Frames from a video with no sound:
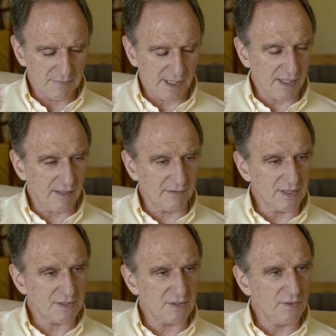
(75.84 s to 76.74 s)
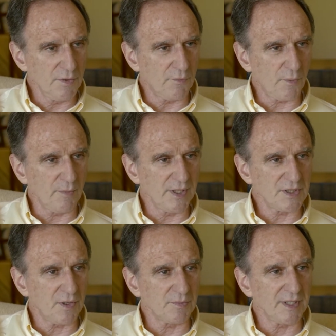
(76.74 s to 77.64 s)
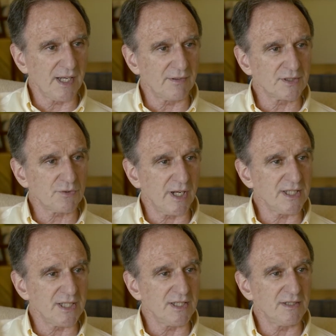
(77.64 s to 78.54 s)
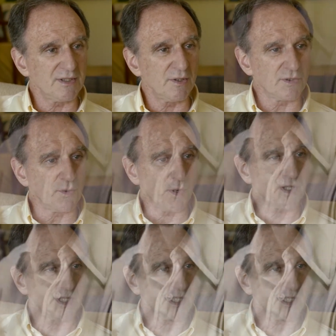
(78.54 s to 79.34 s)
my colleagues uniformly told me I was crazy to, to work